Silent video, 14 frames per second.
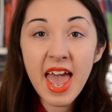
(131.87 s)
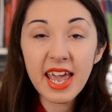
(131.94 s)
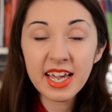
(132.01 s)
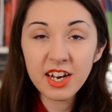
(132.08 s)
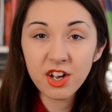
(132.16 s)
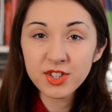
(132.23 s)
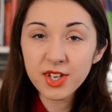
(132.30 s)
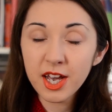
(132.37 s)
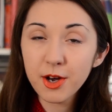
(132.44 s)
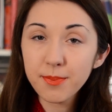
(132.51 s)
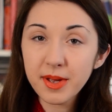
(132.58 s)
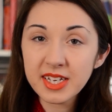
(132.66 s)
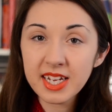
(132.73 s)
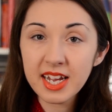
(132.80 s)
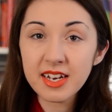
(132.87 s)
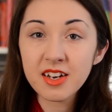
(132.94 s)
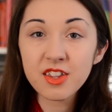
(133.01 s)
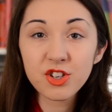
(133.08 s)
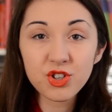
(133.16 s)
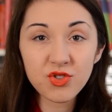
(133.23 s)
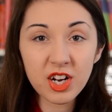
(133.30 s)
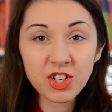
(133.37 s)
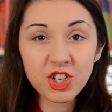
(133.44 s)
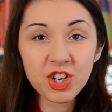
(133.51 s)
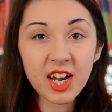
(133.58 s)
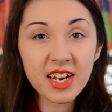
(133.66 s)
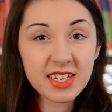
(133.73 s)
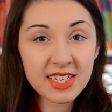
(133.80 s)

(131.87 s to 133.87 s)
and can also help maintain the structure and